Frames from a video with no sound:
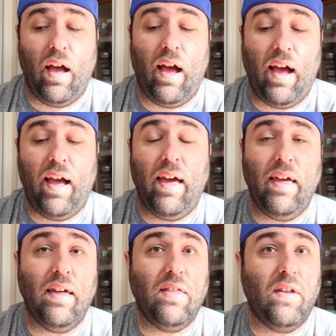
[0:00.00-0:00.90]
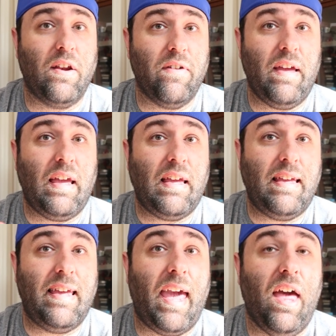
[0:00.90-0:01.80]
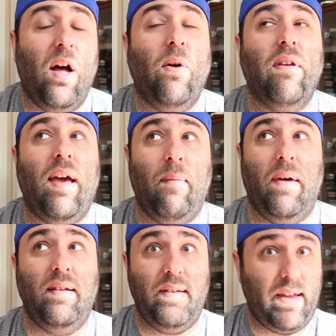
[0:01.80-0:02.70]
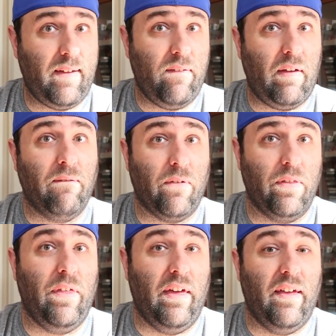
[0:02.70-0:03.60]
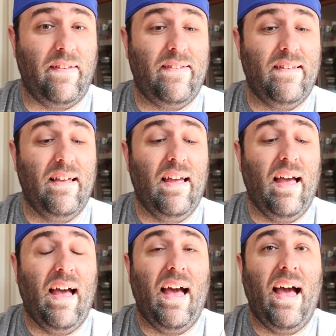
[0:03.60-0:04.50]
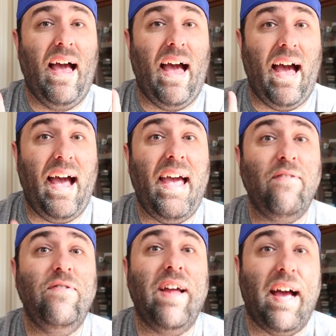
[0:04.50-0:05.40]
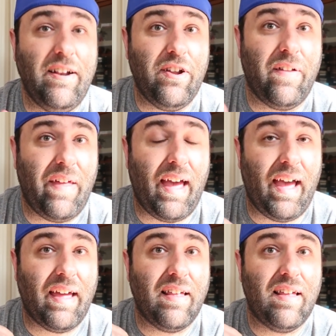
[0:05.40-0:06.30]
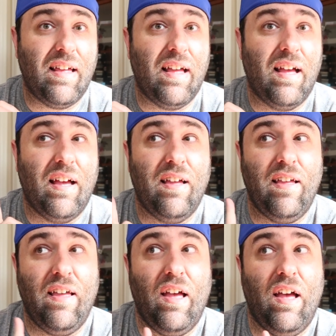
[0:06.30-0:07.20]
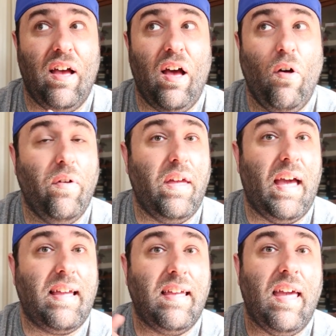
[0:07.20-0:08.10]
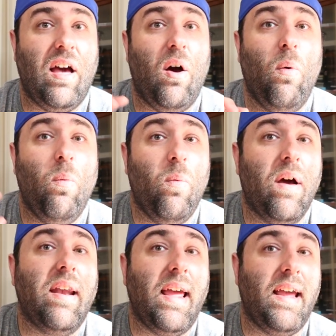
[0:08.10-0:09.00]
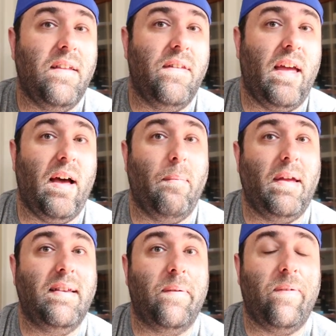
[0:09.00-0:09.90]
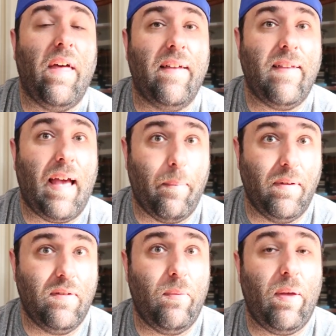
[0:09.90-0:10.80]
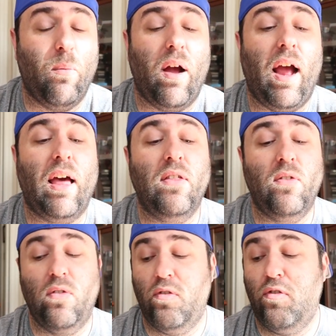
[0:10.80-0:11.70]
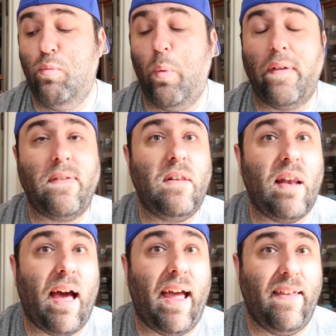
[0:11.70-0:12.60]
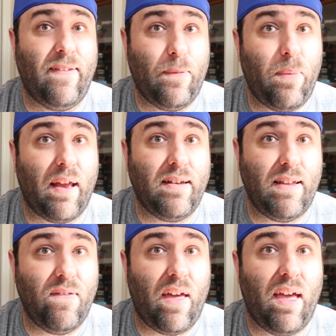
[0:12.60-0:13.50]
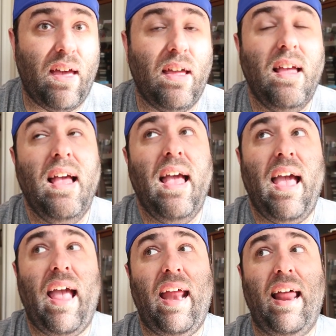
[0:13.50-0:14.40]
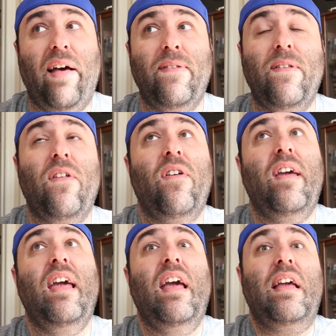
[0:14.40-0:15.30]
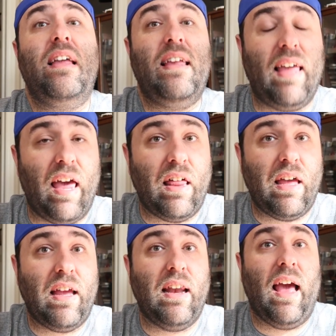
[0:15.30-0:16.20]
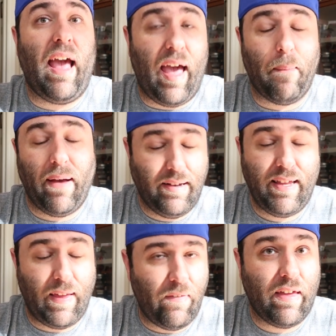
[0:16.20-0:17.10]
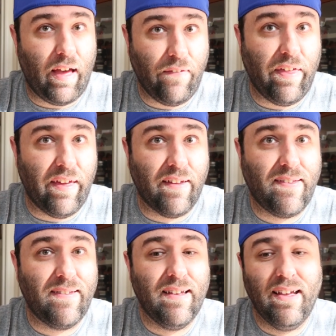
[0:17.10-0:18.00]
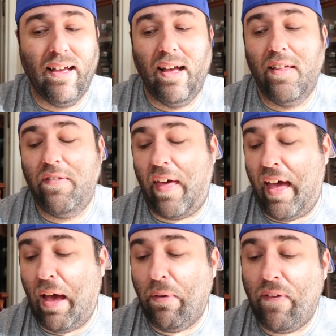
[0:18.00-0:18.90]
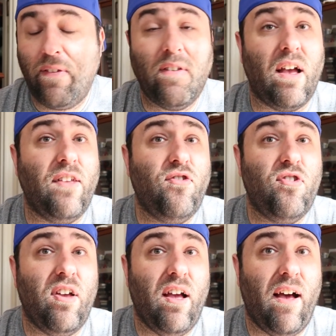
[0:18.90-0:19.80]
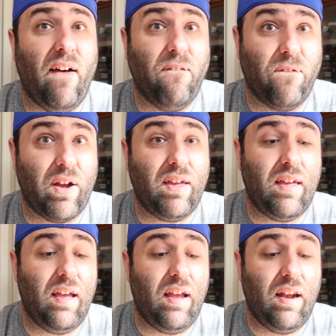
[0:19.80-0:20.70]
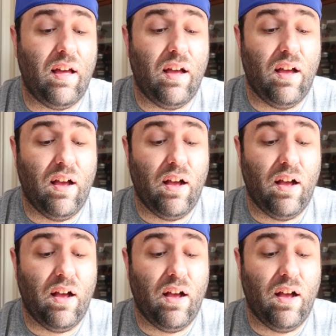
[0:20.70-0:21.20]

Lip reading: I literally yelled at my TV for this. I have not done that. Only I can count on one hand how many times that has happened to me where I was not expecting that. And I was literally yelling at my TV at this. That was such a freaking...